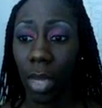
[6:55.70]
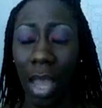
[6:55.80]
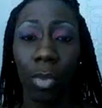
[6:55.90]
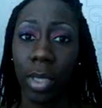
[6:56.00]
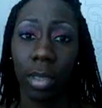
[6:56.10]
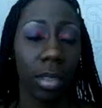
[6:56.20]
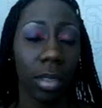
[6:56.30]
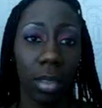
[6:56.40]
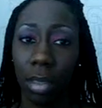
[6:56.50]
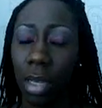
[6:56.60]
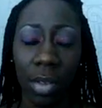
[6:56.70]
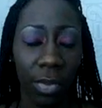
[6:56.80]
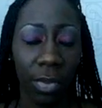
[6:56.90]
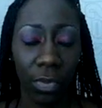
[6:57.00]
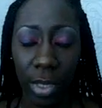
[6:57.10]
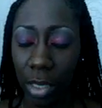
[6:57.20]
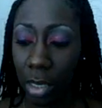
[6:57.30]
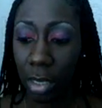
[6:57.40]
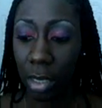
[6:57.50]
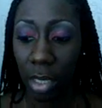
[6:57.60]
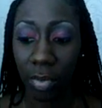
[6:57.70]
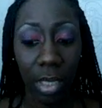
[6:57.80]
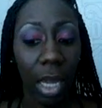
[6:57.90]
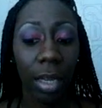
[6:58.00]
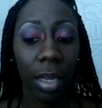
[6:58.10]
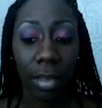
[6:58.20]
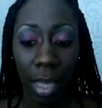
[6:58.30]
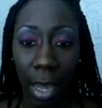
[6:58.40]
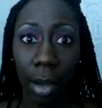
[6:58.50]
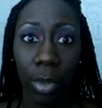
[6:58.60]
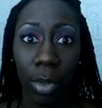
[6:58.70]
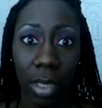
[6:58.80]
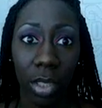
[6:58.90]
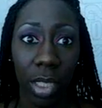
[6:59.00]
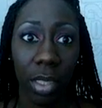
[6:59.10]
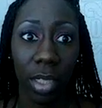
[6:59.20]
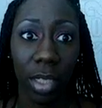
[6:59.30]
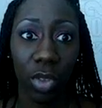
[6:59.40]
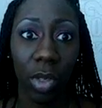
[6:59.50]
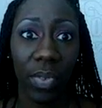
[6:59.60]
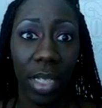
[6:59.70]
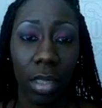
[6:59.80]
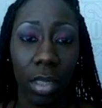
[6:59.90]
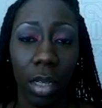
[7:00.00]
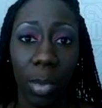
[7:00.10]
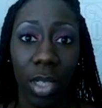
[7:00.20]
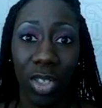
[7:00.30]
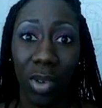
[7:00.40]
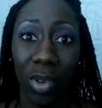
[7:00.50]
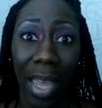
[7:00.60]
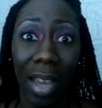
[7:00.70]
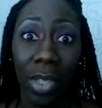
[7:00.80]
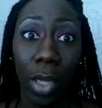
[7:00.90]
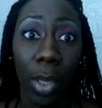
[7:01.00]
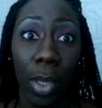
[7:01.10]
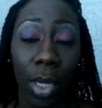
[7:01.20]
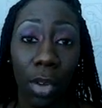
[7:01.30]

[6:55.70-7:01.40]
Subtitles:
I would, even for $16, $17, I would suggest that you invest in it, because you'll have it long